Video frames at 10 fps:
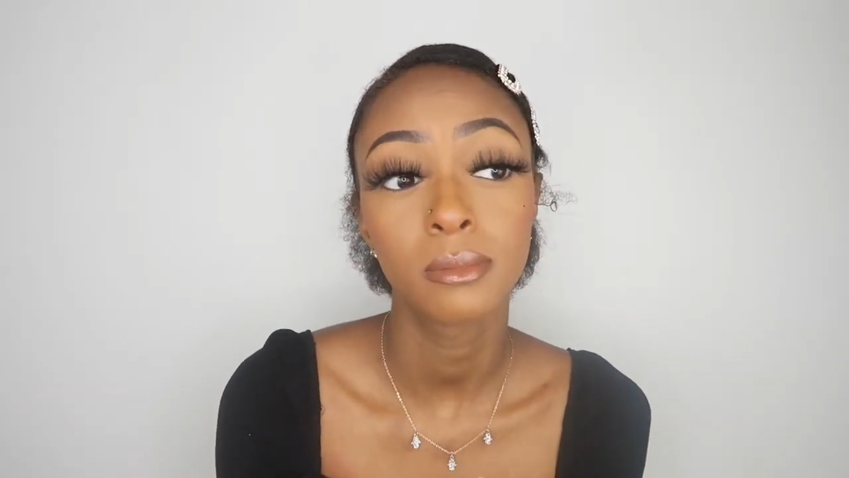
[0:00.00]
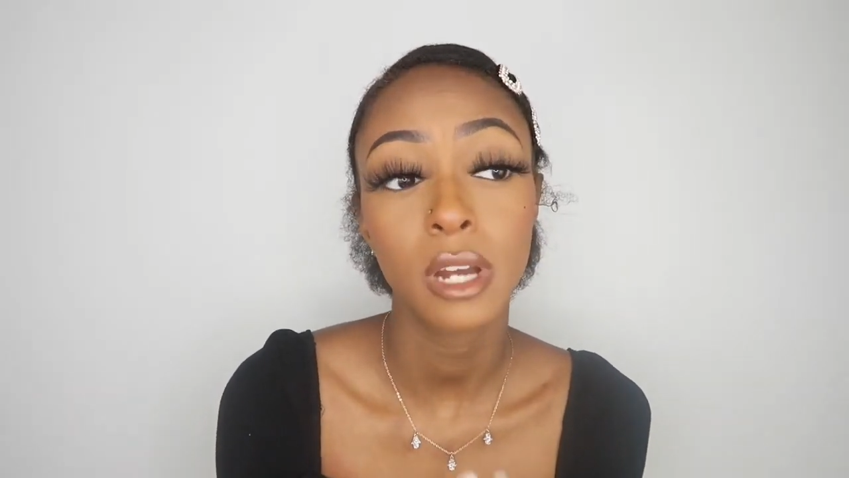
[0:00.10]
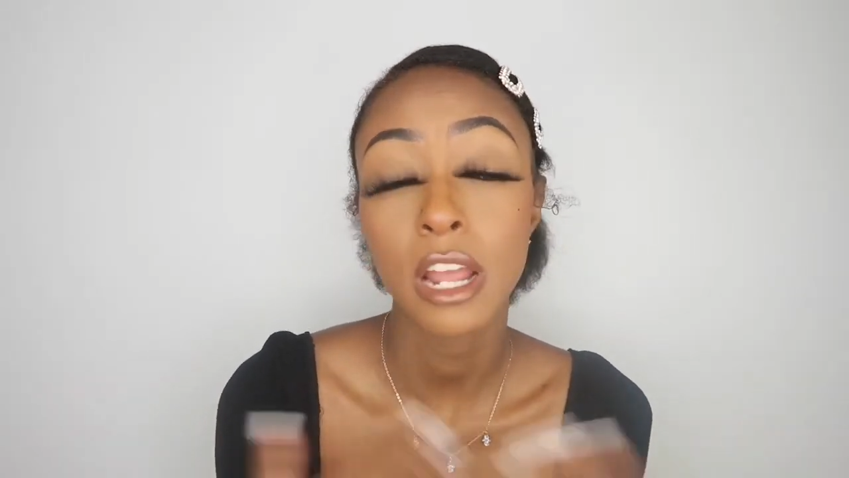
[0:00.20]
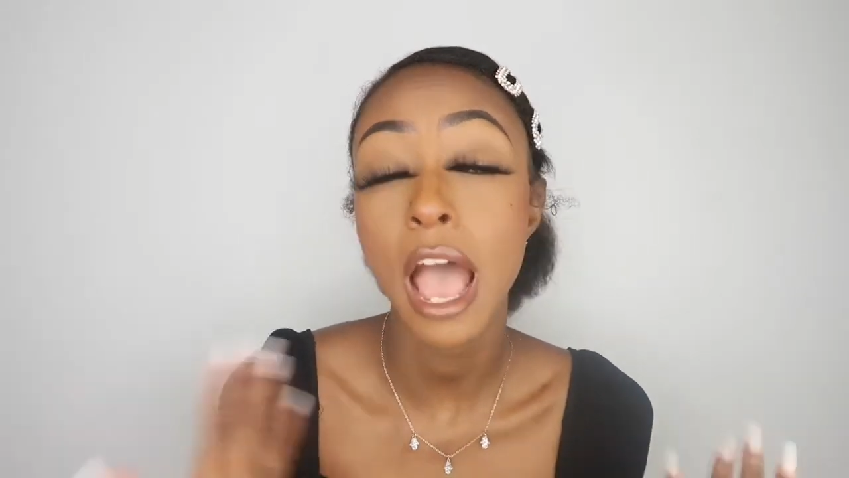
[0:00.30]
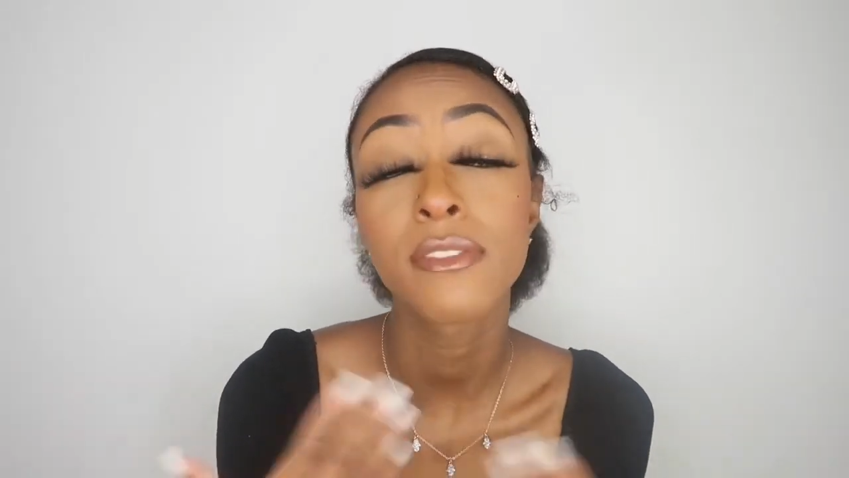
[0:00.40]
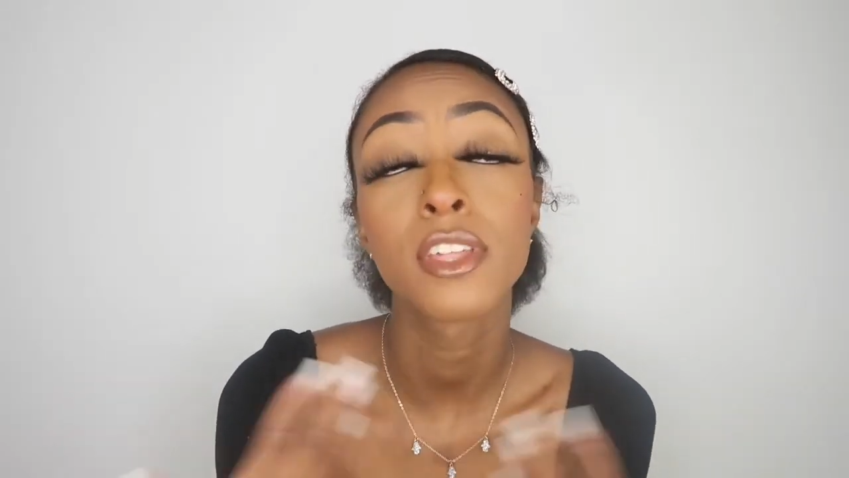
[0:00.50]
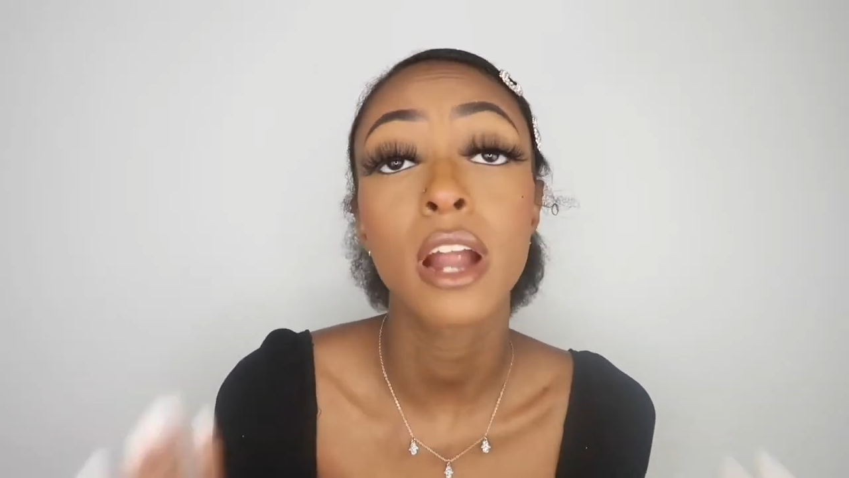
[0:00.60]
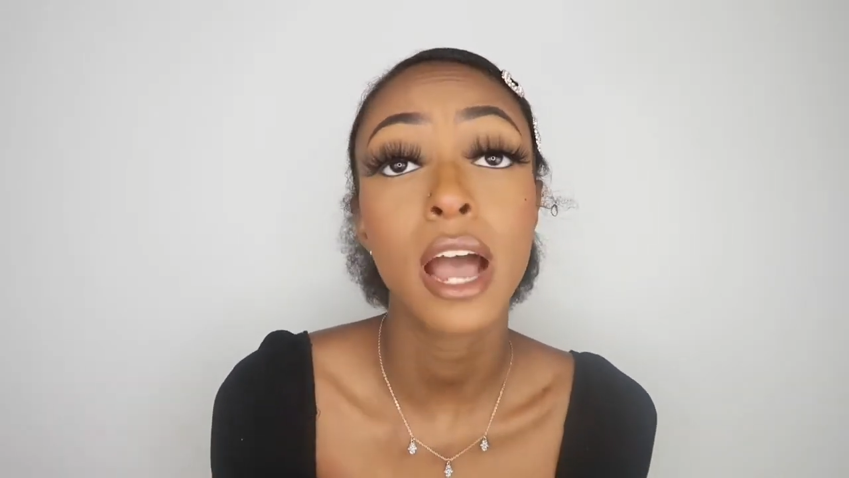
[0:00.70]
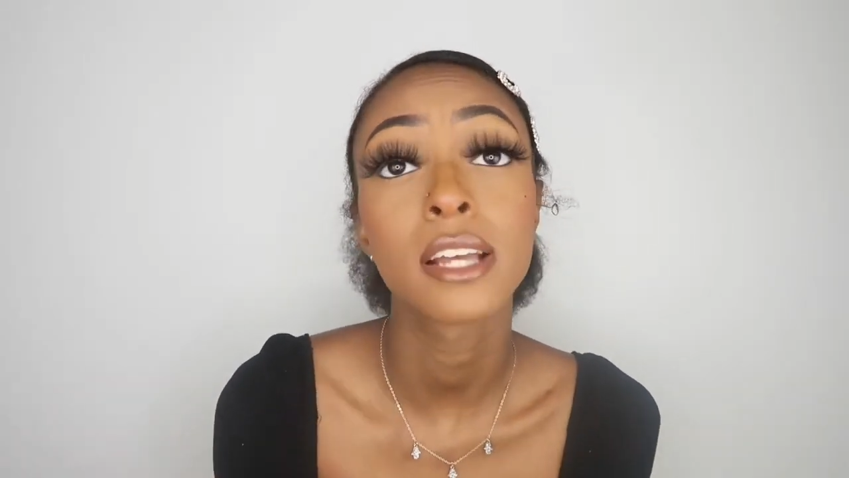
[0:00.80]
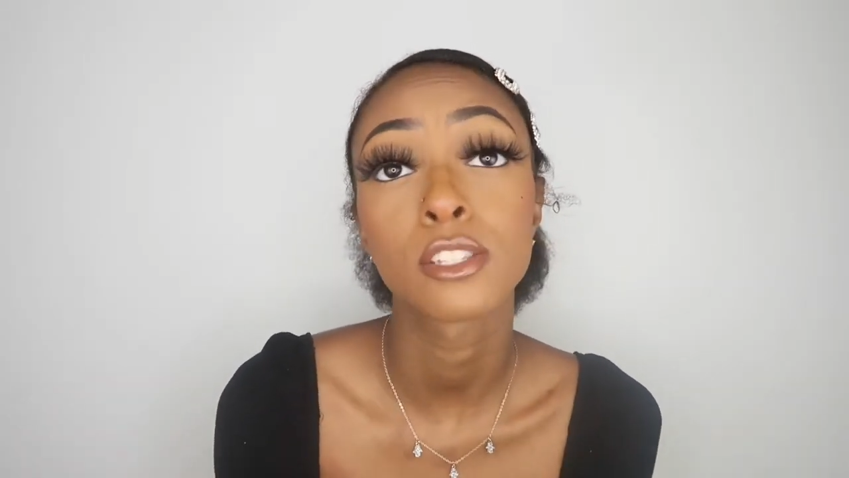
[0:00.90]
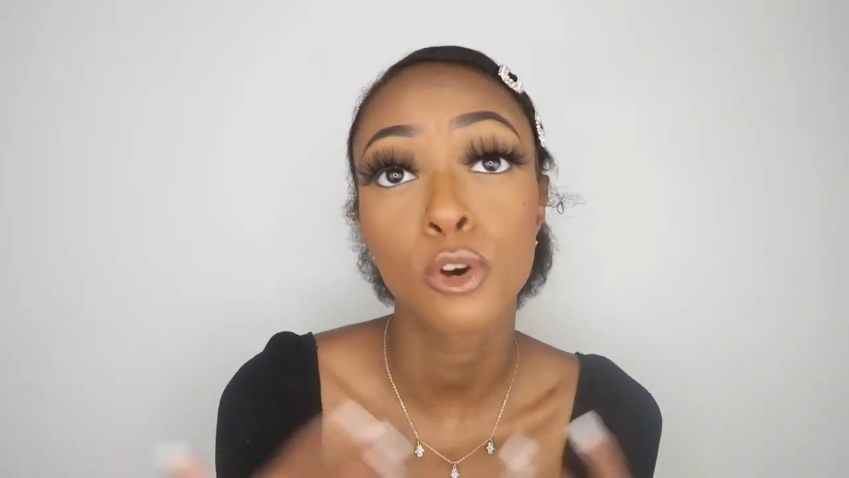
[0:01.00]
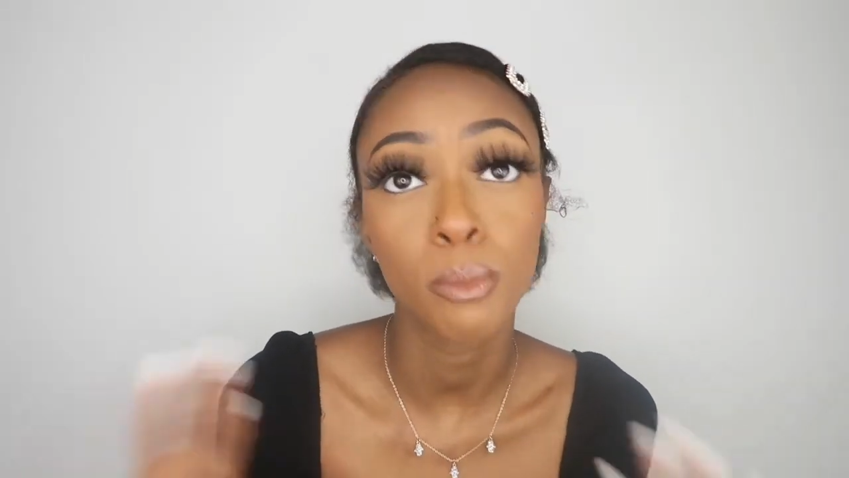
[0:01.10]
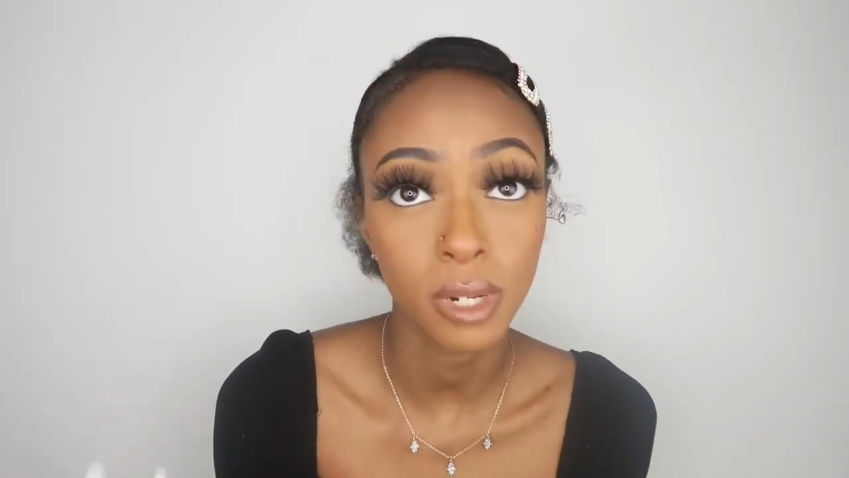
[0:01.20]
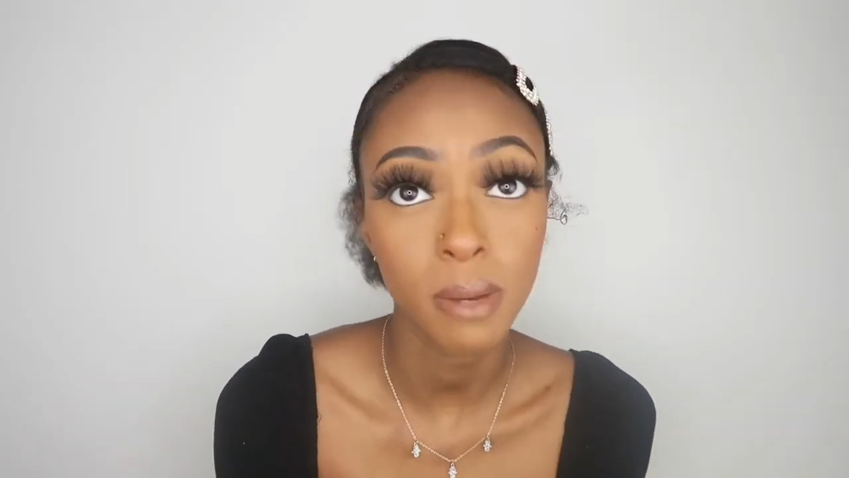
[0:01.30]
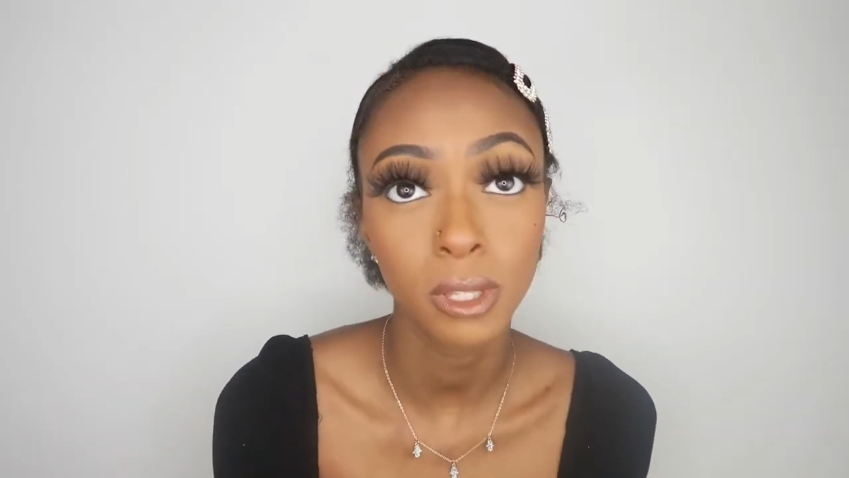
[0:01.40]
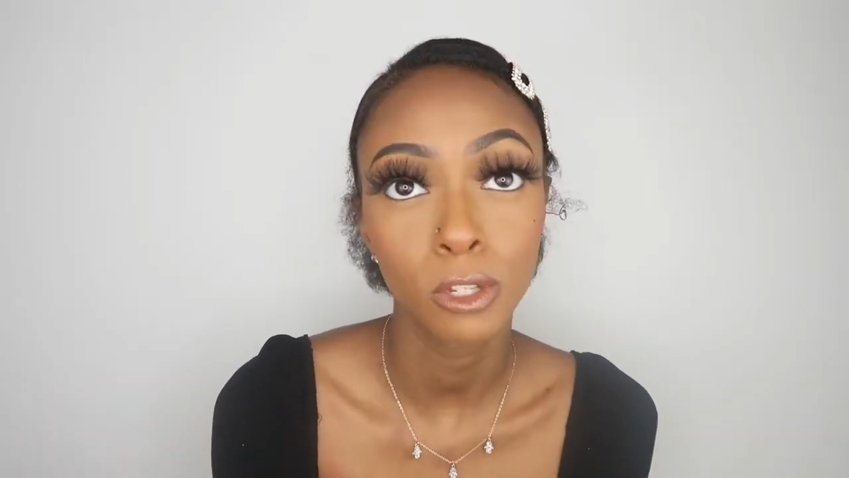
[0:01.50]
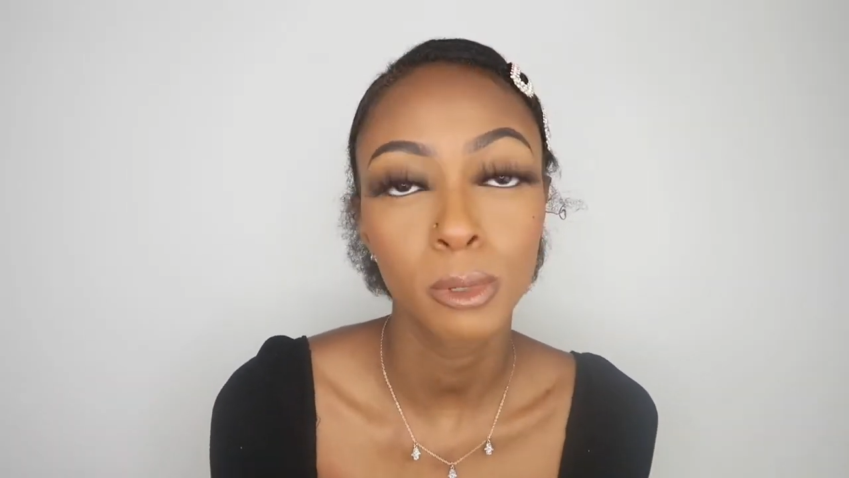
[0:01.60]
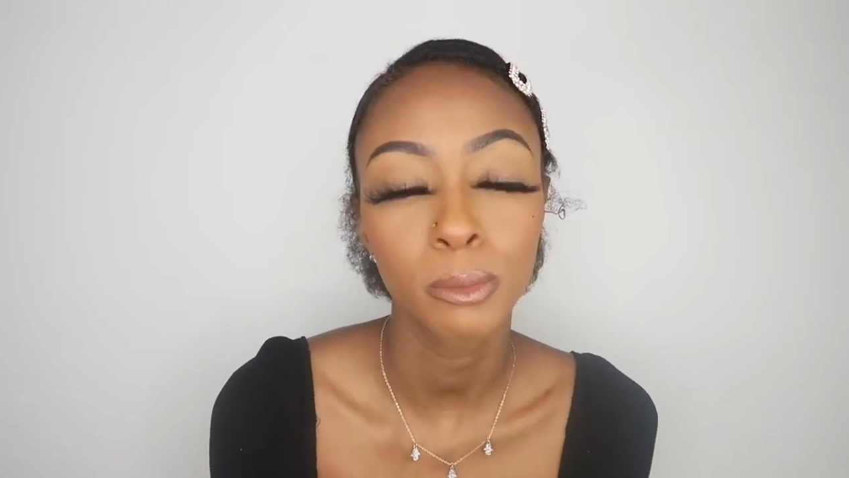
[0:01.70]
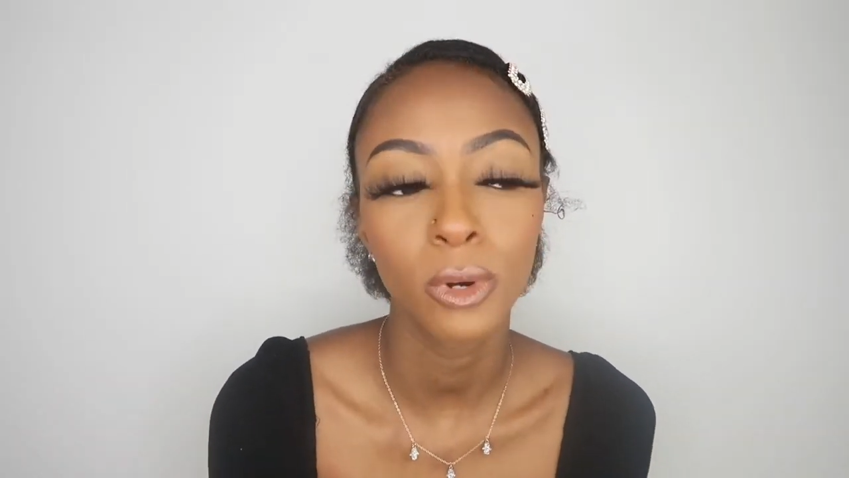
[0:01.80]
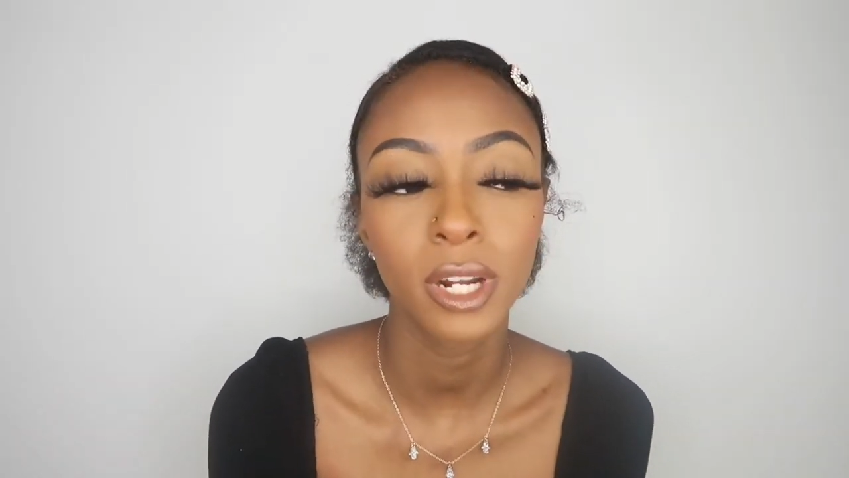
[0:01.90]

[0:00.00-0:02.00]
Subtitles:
have their eyes open up a little bit more.